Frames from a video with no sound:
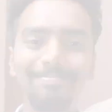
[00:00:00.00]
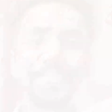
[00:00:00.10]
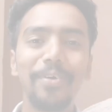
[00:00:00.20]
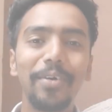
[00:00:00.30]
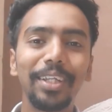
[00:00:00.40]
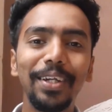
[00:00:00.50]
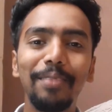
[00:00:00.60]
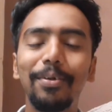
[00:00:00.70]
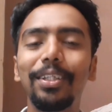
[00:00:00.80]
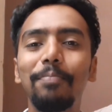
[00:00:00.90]
Talking
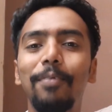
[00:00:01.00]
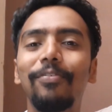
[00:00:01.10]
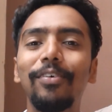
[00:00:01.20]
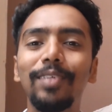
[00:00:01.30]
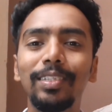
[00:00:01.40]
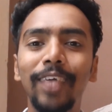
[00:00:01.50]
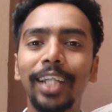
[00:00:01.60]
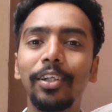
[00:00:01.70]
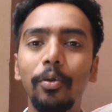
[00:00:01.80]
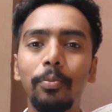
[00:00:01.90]
about the performance
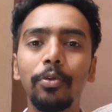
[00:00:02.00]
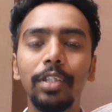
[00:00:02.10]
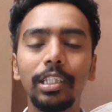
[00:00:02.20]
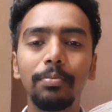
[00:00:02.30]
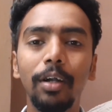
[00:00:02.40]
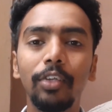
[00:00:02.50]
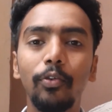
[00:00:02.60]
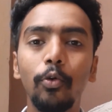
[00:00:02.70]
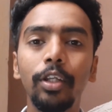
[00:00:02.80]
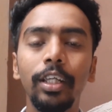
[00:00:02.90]
factor of both the
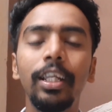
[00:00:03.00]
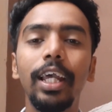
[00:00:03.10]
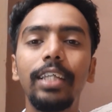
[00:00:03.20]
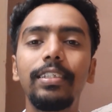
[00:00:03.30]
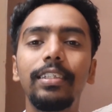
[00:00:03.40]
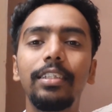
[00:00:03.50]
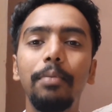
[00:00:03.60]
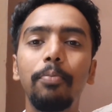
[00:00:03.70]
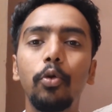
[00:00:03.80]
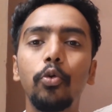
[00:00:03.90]
smartphone, in
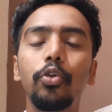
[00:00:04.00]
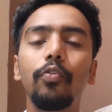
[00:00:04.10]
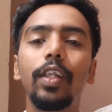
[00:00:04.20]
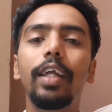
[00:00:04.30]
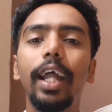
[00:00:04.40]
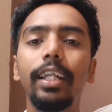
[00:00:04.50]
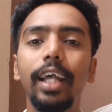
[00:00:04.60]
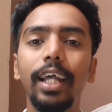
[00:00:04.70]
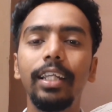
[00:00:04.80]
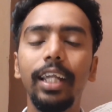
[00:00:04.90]
X60 Pro you will get an